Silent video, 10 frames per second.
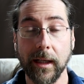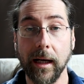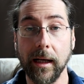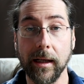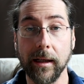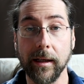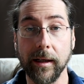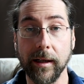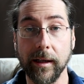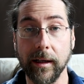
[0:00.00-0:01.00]

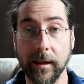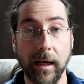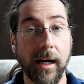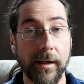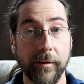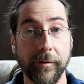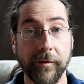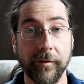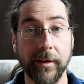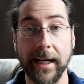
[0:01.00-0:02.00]
A lot of